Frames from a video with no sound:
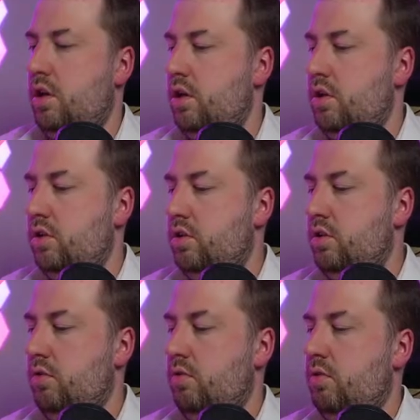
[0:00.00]

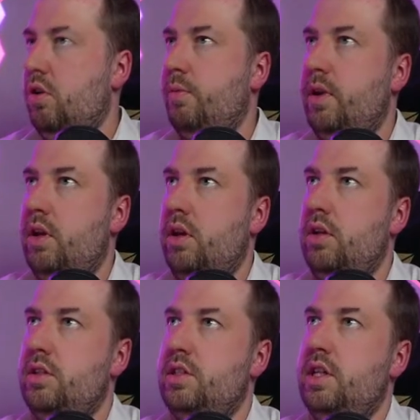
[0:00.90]
do copy
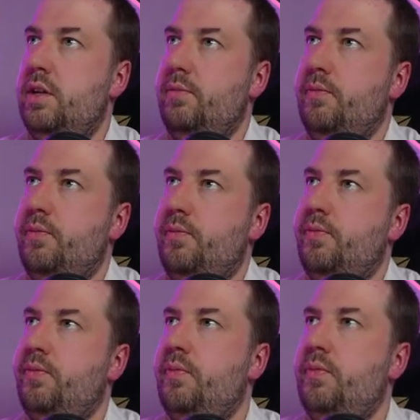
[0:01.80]
t.
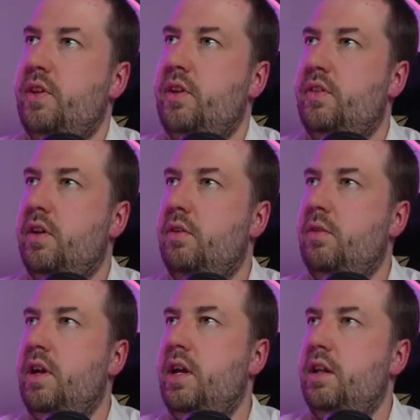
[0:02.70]
So
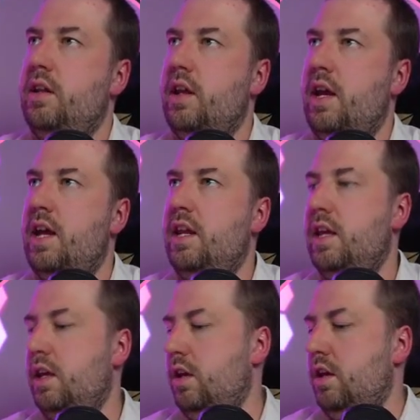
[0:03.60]
in any,
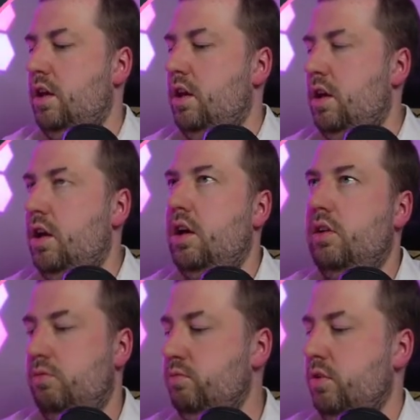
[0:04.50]

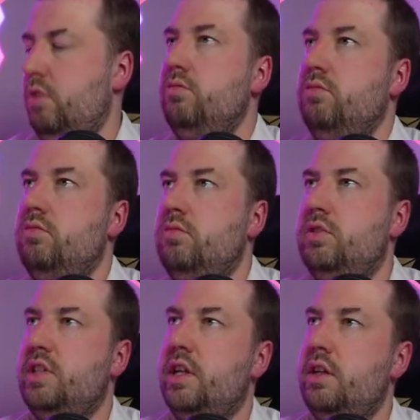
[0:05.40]
nope,
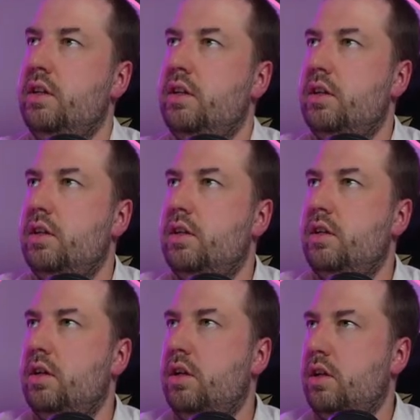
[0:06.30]
steady. I